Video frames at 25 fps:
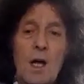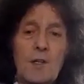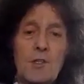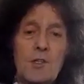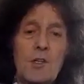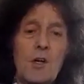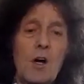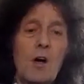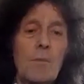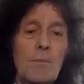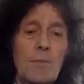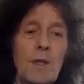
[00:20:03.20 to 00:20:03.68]
a
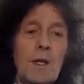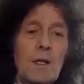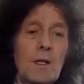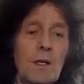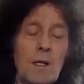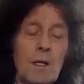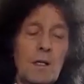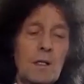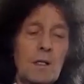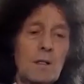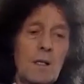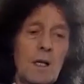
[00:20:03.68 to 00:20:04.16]
job that
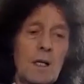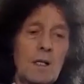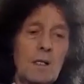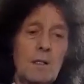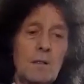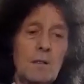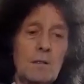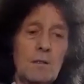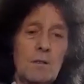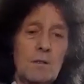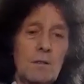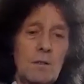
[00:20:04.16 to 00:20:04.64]
that
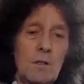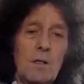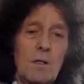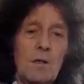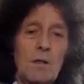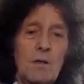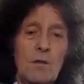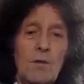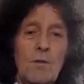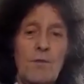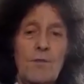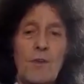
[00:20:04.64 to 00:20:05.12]
you know
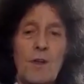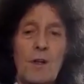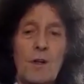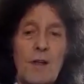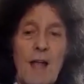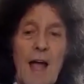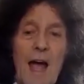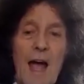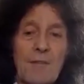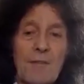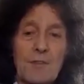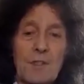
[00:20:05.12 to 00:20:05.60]
you feel
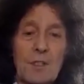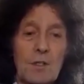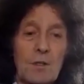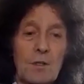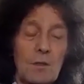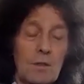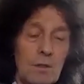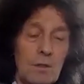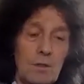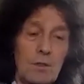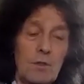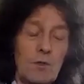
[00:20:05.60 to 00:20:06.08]
you have to do.
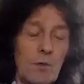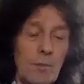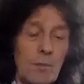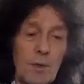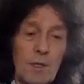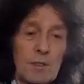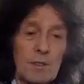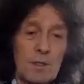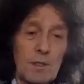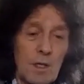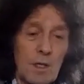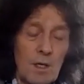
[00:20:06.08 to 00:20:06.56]
You do it
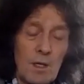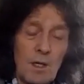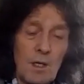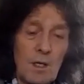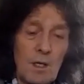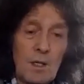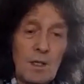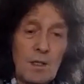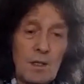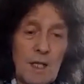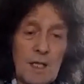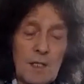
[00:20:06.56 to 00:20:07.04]
because
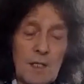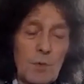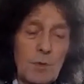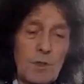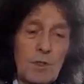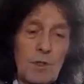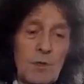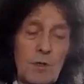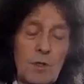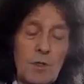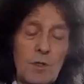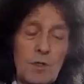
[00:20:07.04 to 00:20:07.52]
that's what
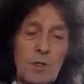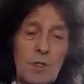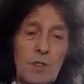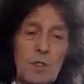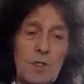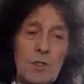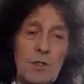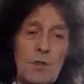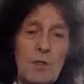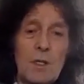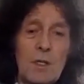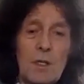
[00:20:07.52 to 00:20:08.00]
you enjoy
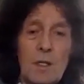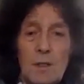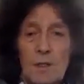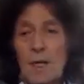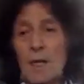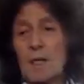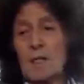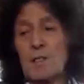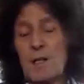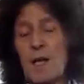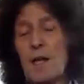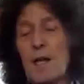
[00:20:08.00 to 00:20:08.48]
doing. The
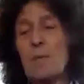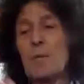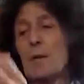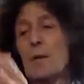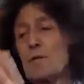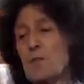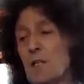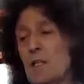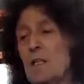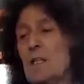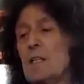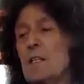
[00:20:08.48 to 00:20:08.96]
excitement of
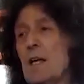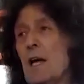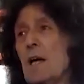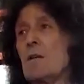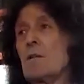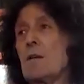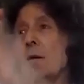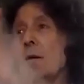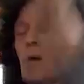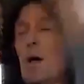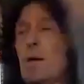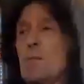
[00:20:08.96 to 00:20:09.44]
sitting
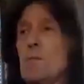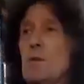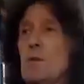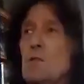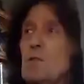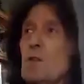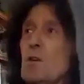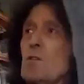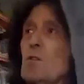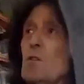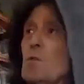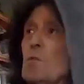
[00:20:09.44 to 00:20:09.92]
down in my
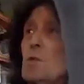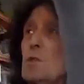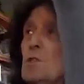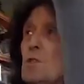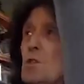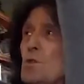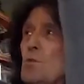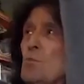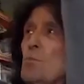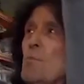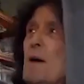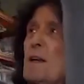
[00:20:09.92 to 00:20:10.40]
music room with
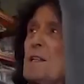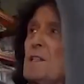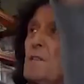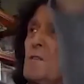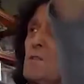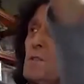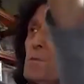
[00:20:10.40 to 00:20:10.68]
two massive